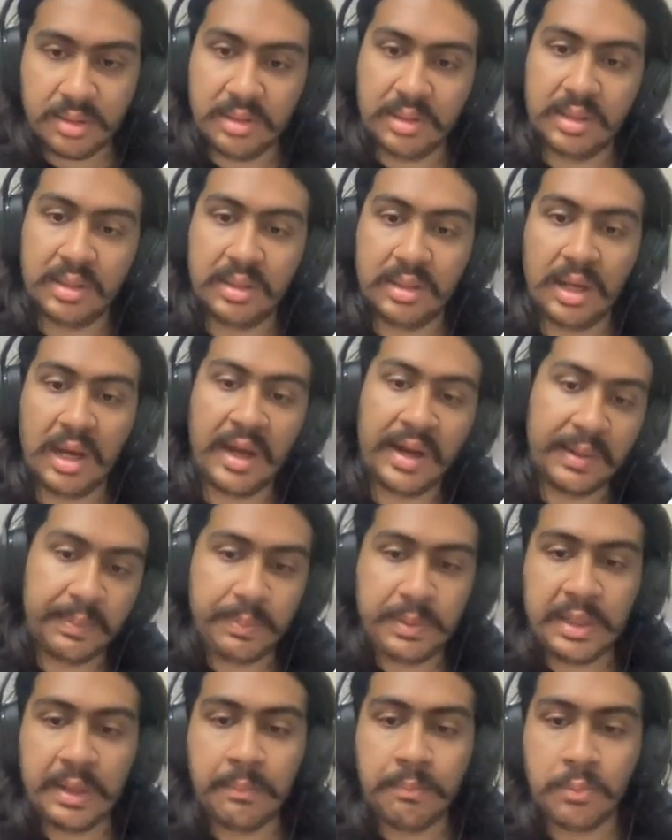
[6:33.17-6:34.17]
the
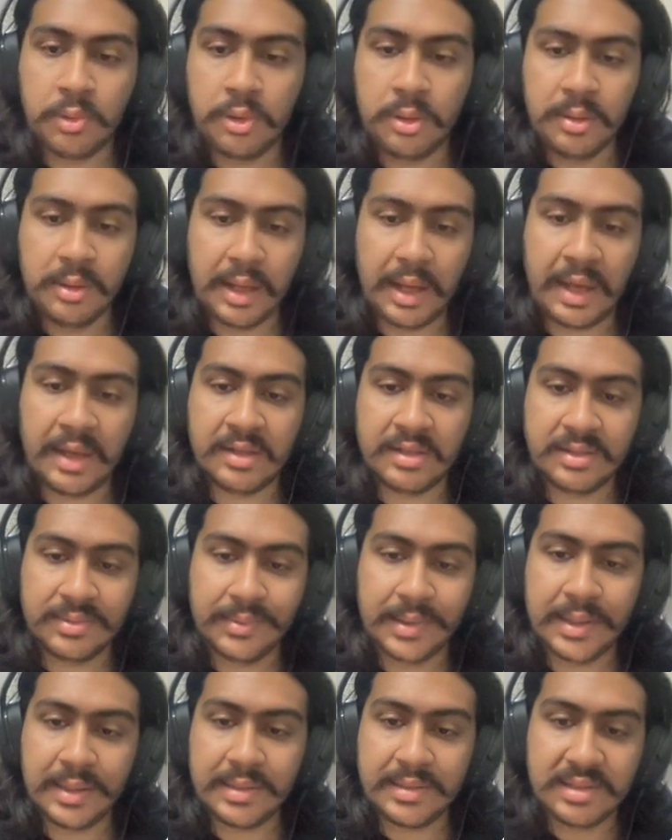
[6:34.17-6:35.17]
RPM mode as
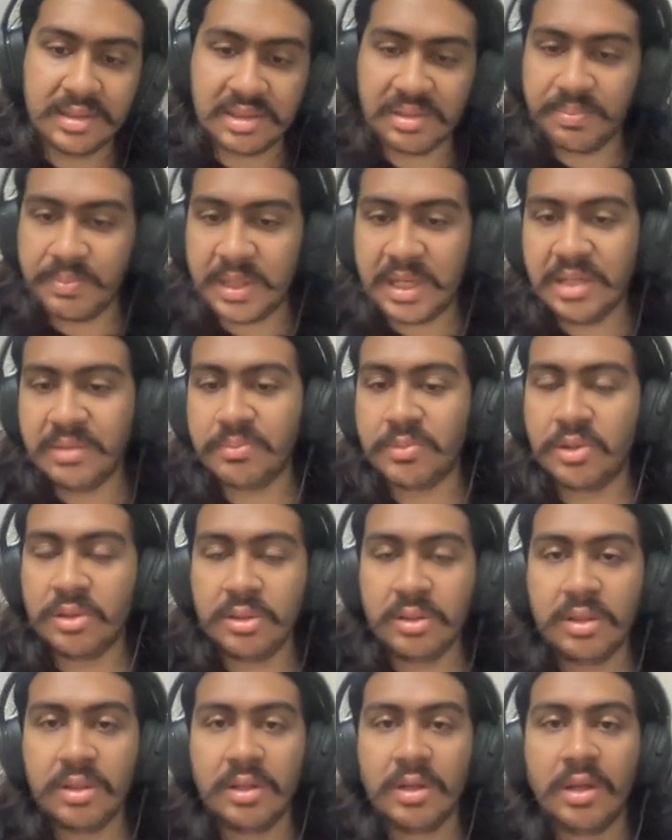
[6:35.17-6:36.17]
well as the speed
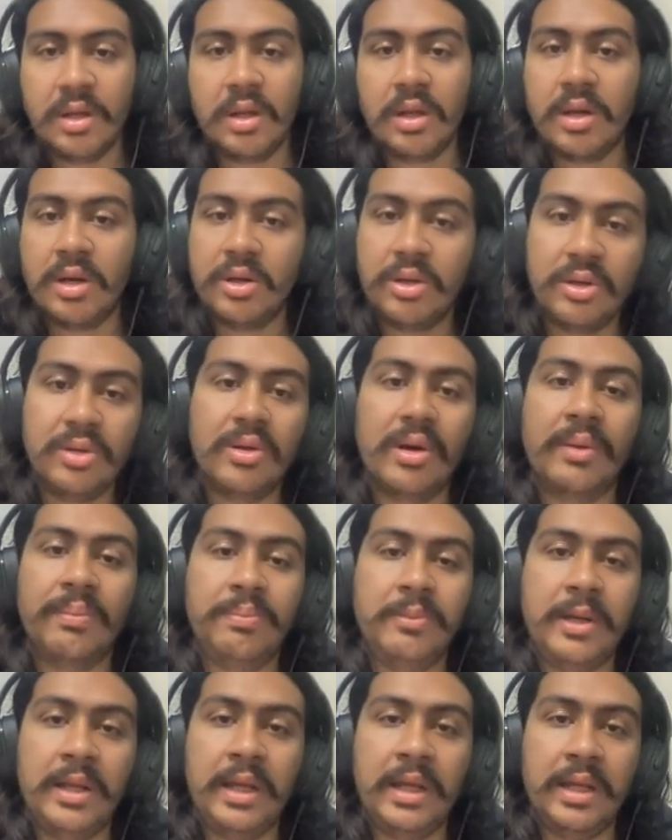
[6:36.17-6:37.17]
mode, to
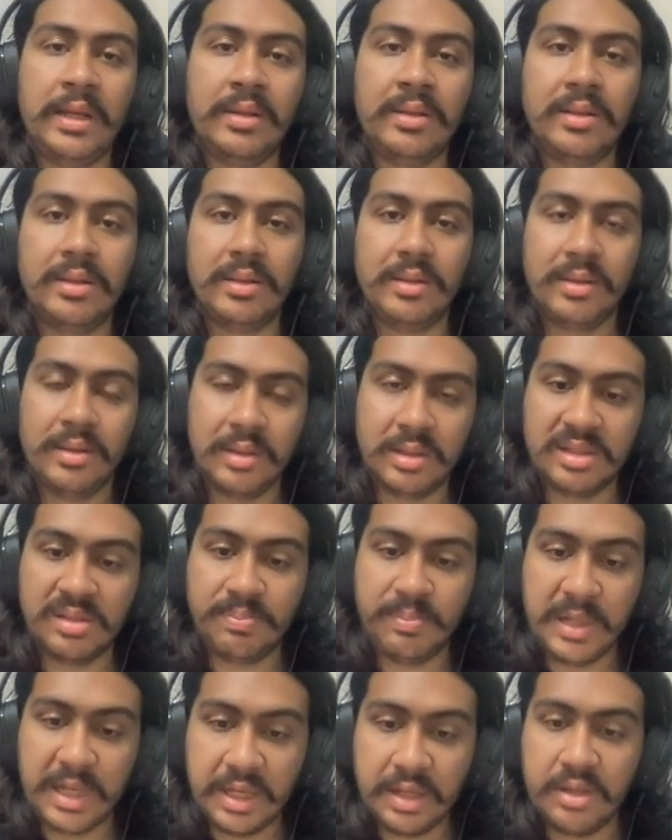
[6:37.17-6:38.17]
obtain the
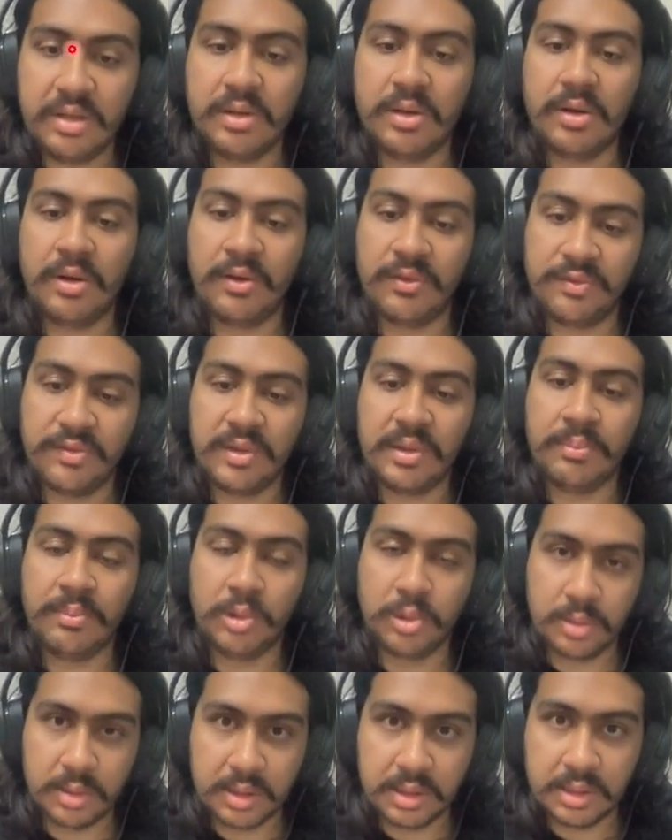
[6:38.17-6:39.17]
speed of the
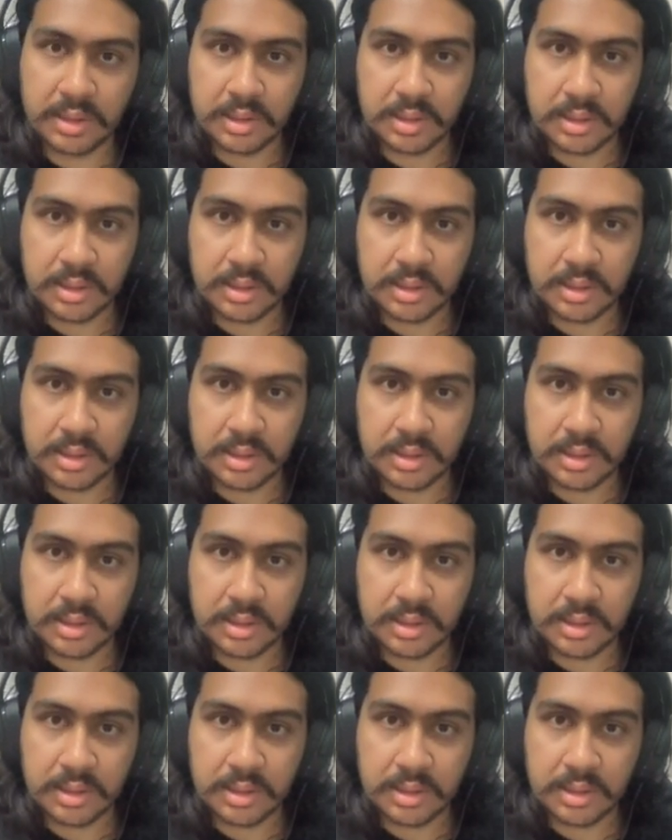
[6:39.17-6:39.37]
motor.